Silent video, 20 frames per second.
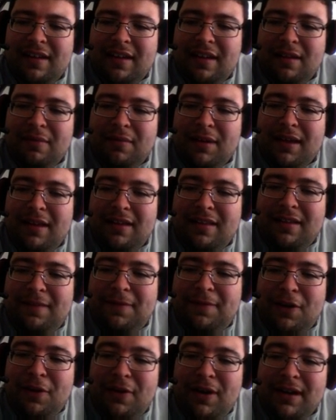Well,
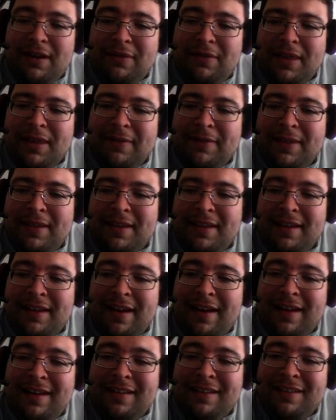if you go at it with everything you
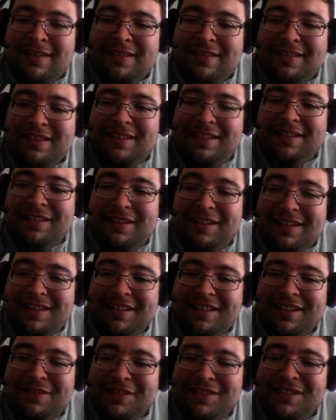got, you're going to
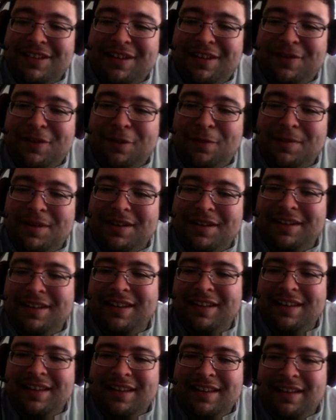leave yourself open.
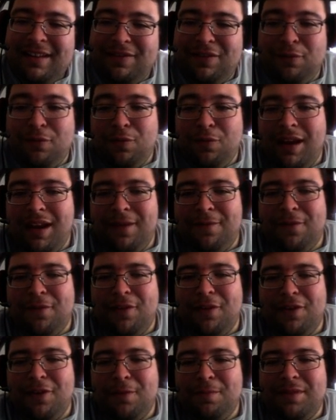If you wait
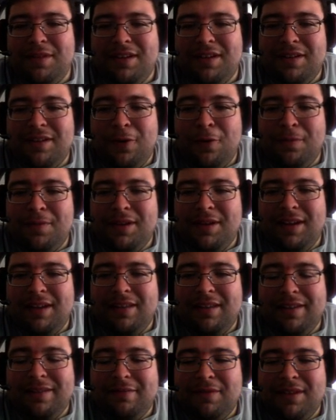for an opening,
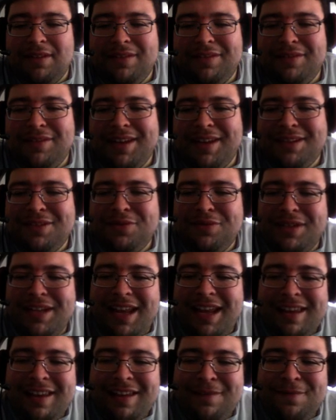then, well, you get to
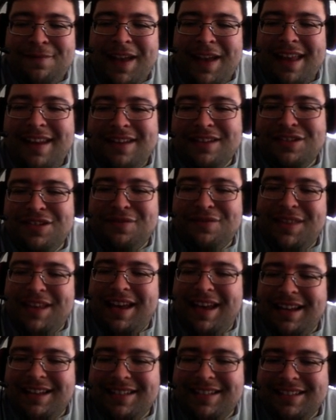take advantage of
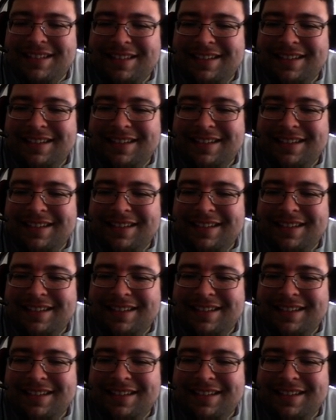that.